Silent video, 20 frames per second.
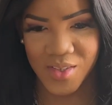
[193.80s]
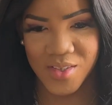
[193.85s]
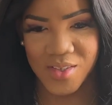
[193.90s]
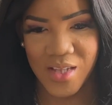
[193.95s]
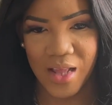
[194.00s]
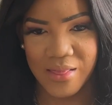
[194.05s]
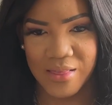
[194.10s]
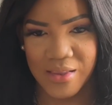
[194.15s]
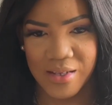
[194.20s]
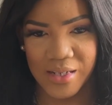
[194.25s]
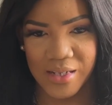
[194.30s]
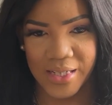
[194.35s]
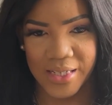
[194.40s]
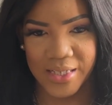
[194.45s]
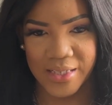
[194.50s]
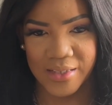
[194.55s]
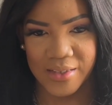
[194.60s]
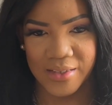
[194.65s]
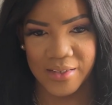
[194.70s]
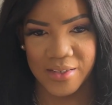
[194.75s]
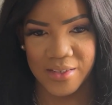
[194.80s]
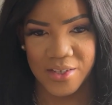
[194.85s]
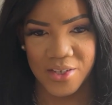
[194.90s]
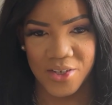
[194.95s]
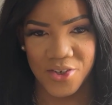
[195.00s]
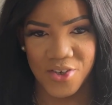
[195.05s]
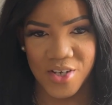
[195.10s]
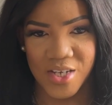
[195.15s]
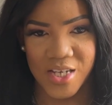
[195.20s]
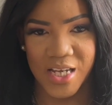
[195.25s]
nothing like
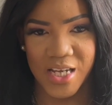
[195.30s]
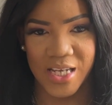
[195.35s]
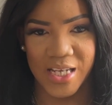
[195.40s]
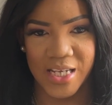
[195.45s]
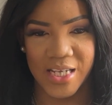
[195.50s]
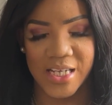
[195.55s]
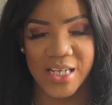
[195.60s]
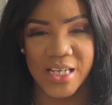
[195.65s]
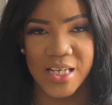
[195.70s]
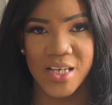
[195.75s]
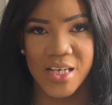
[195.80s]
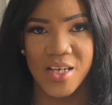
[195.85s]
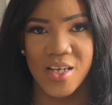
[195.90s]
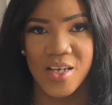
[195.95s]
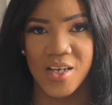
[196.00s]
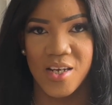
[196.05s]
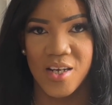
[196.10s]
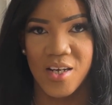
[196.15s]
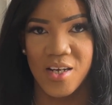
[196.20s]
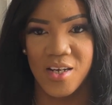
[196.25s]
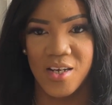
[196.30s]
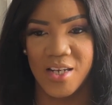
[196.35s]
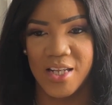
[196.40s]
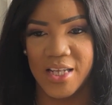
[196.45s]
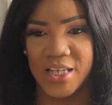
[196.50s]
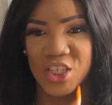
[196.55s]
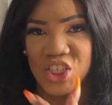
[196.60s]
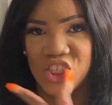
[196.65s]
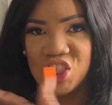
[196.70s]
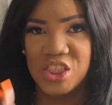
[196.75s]
creating
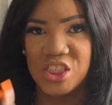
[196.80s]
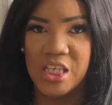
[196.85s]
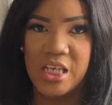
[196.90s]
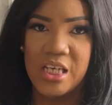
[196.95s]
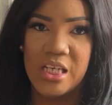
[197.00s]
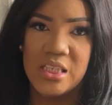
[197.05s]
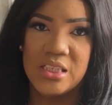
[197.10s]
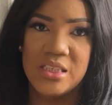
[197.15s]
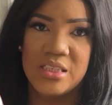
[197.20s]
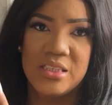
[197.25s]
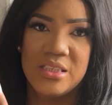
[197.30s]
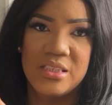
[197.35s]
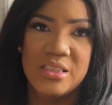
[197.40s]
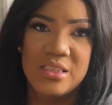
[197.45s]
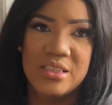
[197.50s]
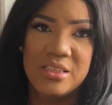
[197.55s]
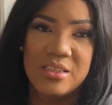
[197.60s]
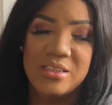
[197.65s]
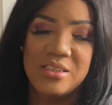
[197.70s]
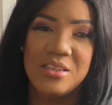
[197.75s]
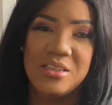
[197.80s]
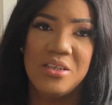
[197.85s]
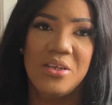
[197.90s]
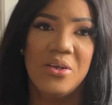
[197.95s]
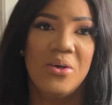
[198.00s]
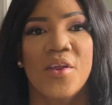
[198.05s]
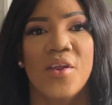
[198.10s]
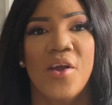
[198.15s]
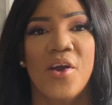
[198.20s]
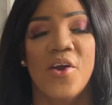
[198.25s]
like a chain, you
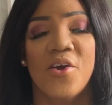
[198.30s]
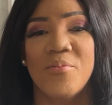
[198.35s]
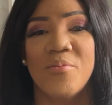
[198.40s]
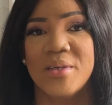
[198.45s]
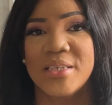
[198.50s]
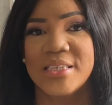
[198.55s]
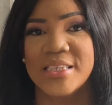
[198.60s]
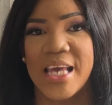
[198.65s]
know. Hermes